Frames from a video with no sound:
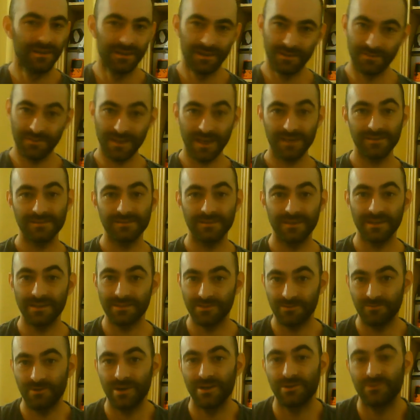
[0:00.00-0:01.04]
that's like the
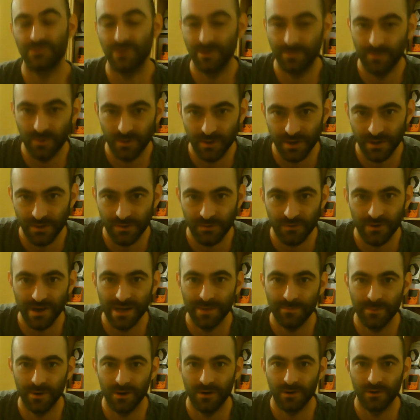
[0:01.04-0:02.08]
Retroid Pocket 3,
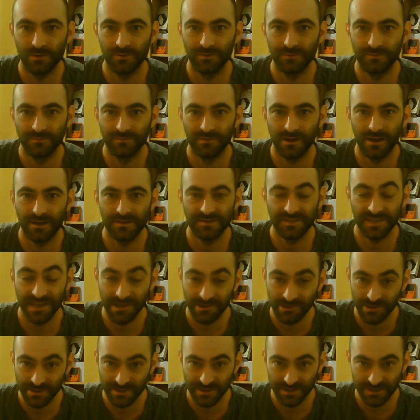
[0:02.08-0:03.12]
but on
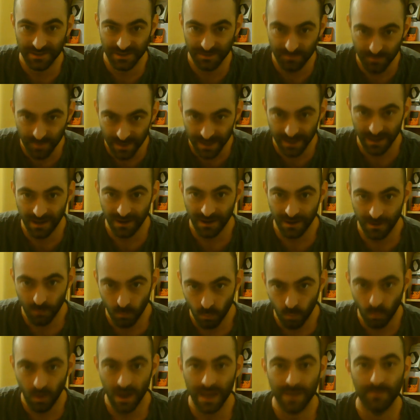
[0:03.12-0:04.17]
steroids. It's just bigger,
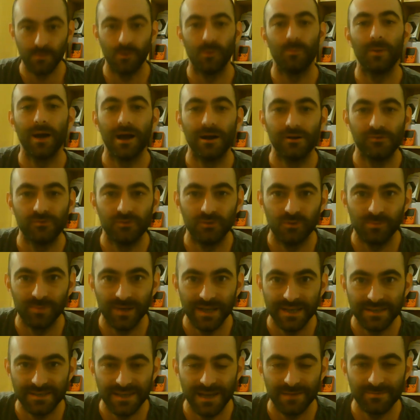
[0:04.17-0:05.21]
way more powerful,
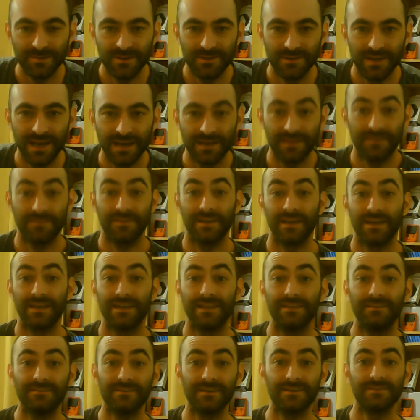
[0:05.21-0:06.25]
plays absolutely anything, and
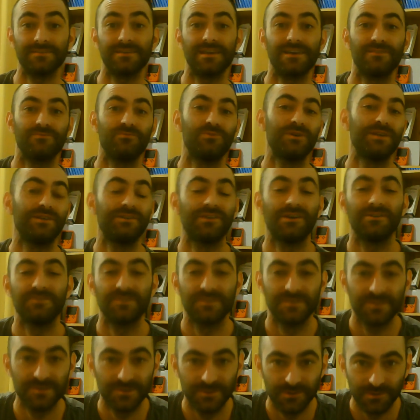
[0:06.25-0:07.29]
it does have Windows
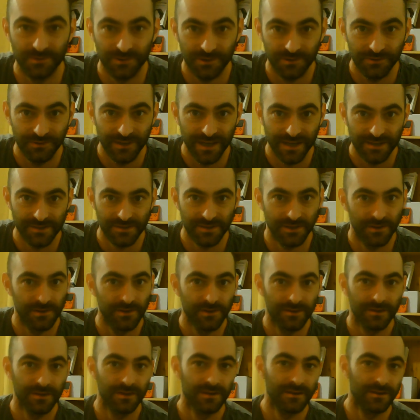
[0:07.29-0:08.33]
installed on there, so
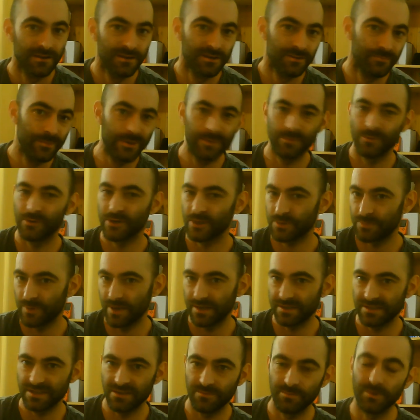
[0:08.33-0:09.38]
a bit more
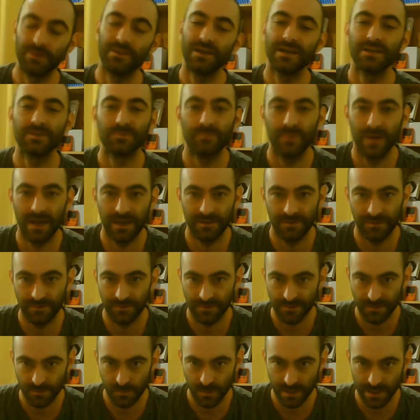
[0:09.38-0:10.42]
expensive, but that's better than the
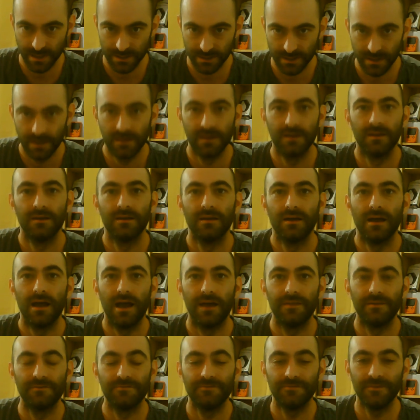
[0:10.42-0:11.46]
Switch.
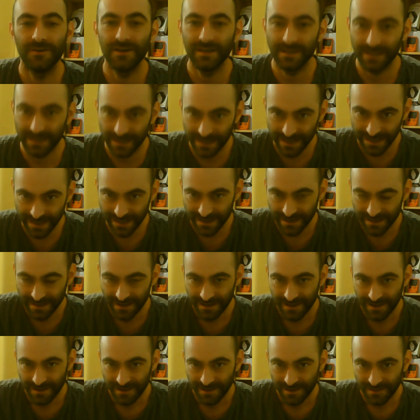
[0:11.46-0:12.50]
And then finally,
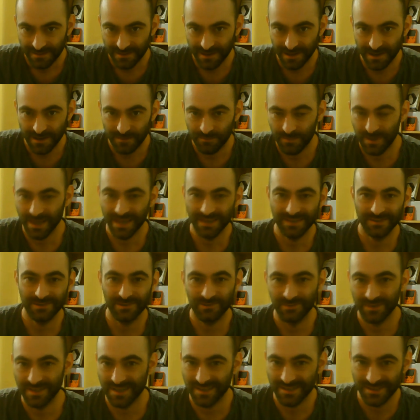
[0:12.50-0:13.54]
the pièce de
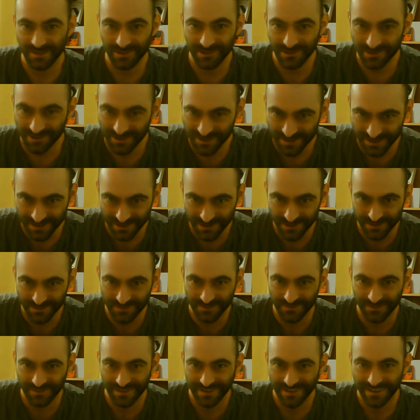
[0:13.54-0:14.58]
résistance
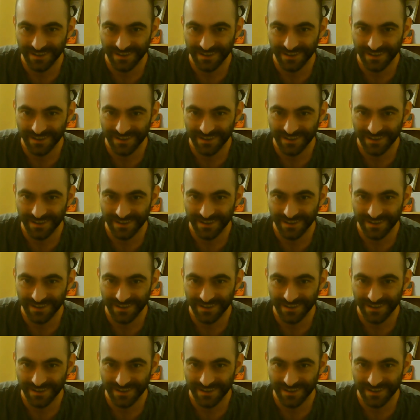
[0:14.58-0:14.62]
of